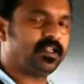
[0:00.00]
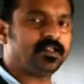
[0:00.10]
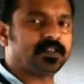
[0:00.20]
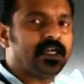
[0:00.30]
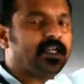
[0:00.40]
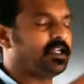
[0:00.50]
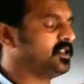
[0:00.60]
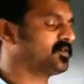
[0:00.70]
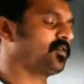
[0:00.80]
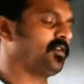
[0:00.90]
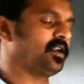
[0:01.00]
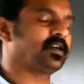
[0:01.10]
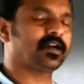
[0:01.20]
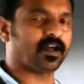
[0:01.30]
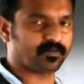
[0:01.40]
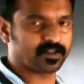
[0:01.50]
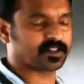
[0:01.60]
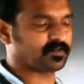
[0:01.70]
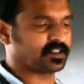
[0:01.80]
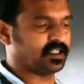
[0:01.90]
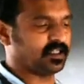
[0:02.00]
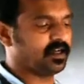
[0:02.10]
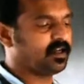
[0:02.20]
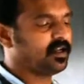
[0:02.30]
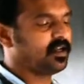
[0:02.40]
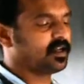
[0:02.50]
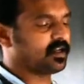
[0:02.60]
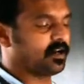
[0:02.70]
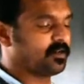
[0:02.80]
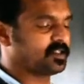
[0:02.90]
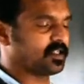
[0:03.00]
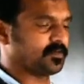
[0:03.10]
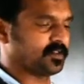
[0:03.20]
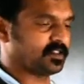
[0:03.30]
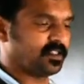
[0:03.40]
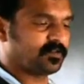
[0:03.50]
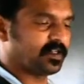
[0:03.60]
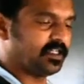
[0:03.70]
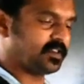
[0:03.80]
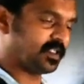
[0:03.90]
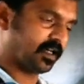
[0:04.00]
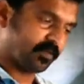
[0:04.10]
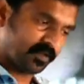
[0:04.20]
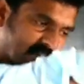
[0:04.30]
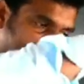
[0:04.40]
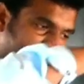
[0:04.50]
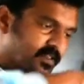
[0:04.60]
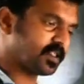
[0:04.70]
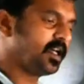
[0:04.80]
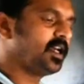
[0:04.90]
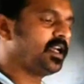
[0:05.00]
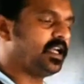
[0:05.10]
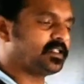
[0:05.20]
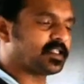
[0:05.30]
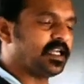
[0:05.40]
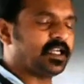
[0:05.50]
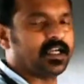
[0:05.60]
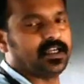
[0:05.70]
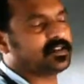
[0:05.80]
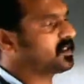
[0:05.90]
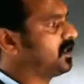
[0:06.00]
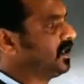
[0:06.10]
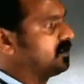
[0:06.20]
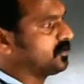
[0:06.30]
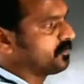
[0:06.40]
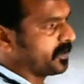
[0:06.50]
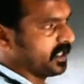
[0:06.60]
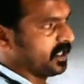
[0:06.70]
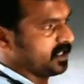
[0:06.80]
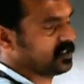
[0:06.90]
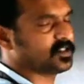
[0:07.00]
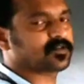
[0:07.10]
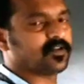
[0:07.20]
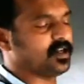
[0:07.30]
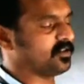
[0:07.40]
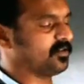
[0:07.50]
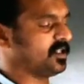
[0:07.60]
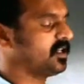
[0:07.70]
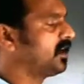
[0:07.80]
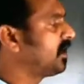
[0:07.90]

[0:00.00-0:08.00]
This area it is called a curved surface area. Curved surface. This one is the curved surface. Its area is 2 pi RH square unit.